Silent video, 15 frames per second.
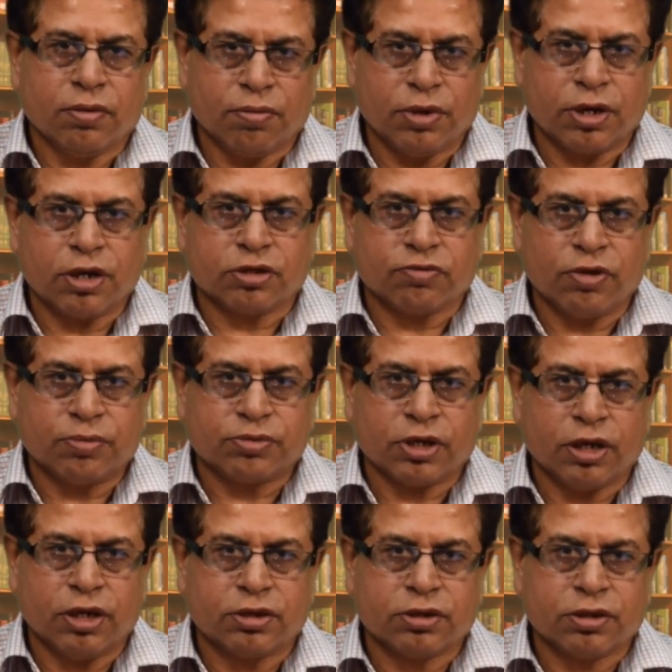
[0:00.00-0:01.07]
various
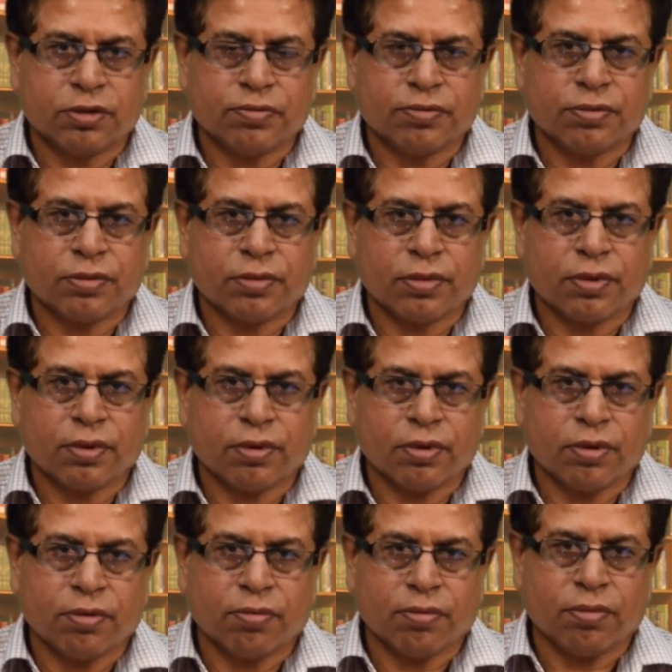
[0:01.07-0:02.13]
websites
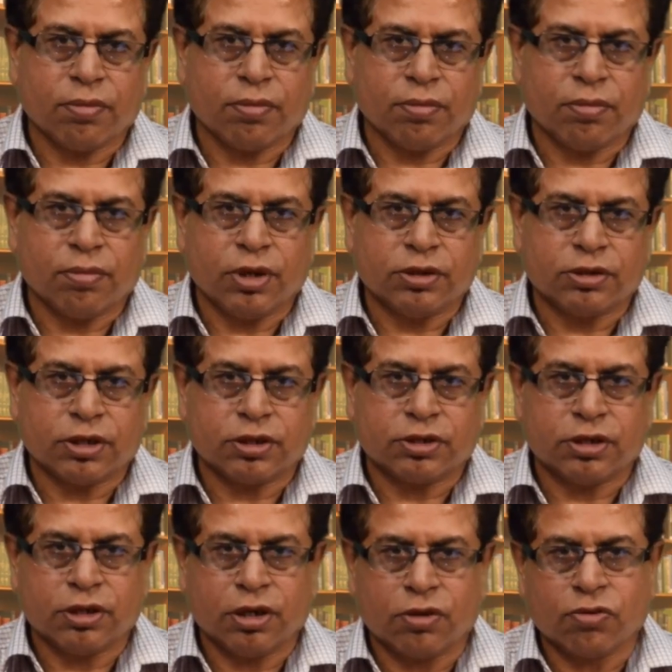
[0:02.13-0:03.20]
by
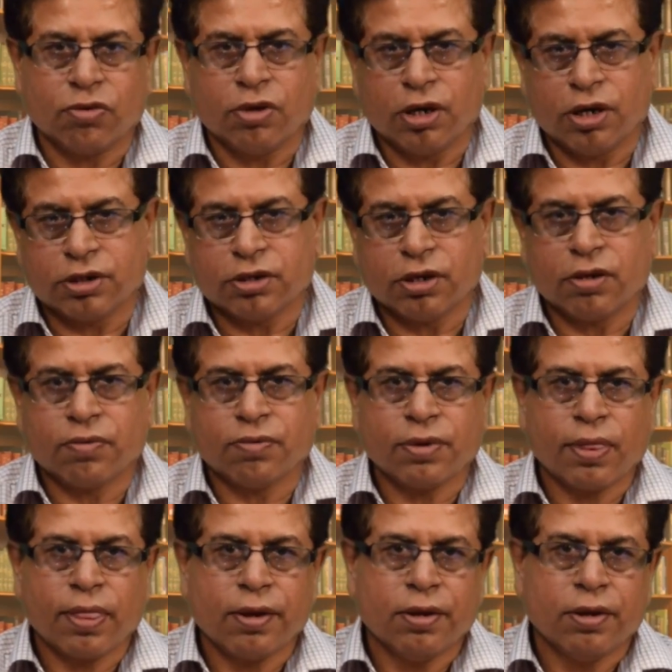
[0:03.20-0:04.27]
searching on Google itself,
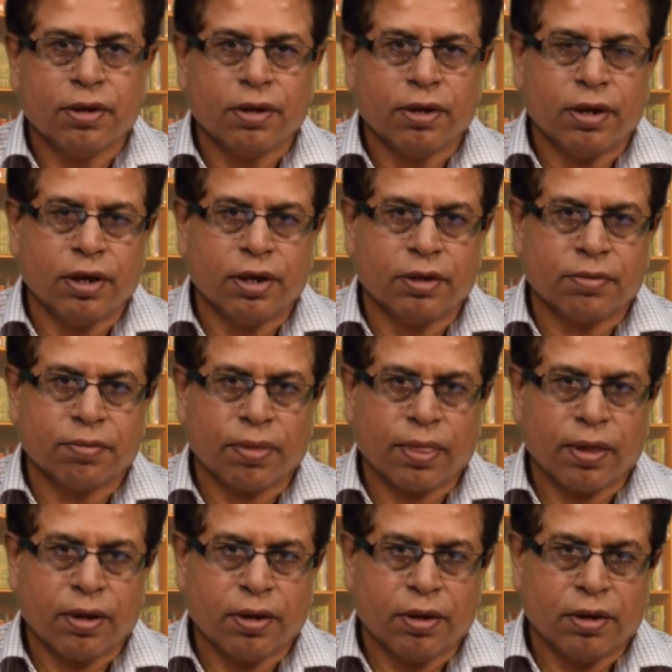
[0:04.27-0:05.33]
and
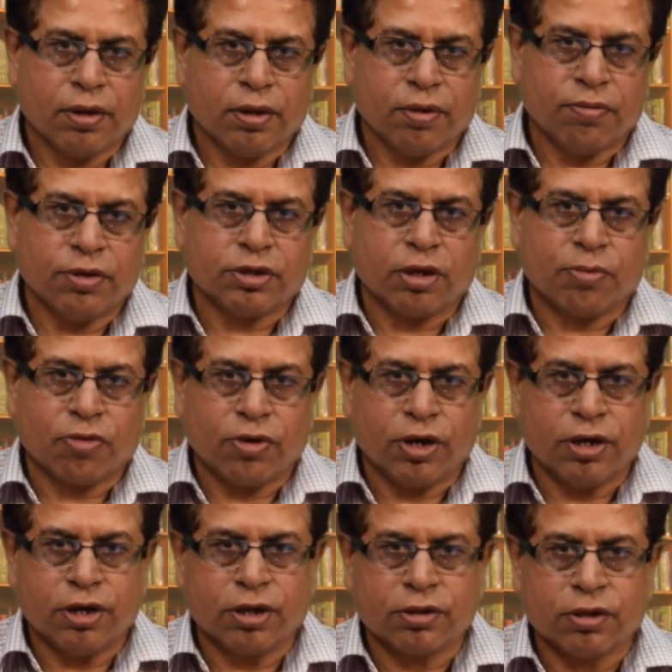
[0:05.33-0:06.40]
which are
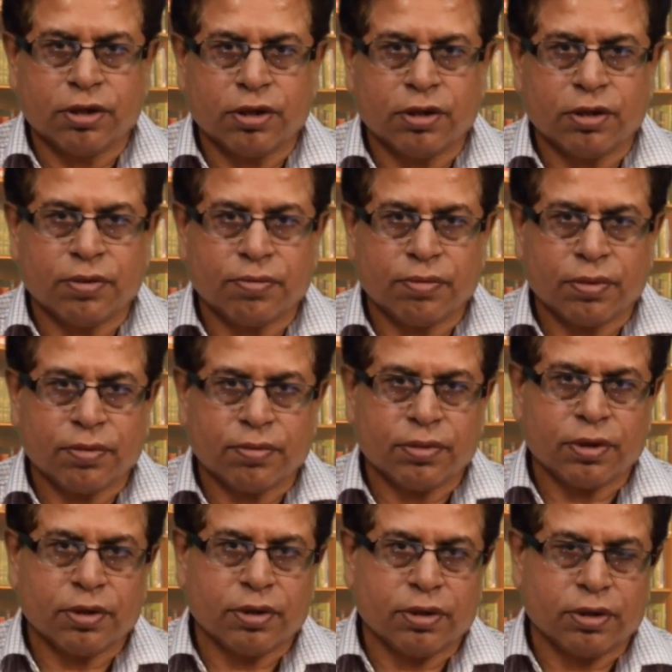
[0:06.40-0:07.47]
providing the
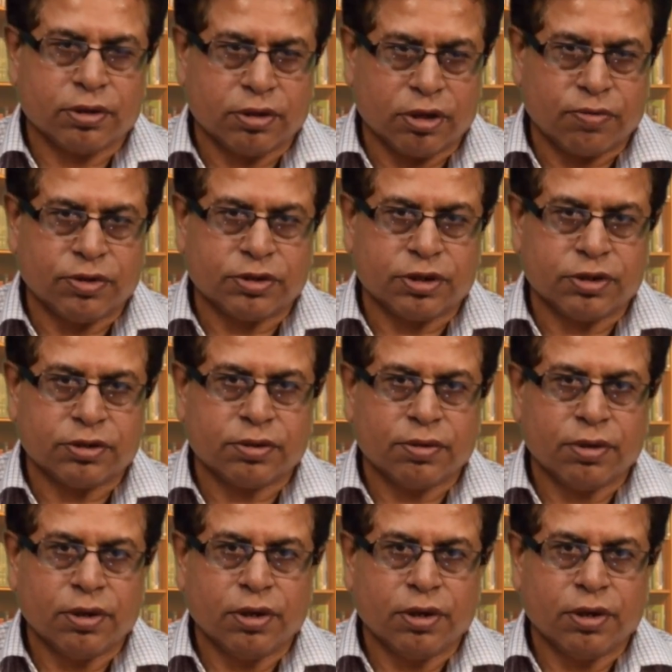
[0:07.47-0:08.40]
services,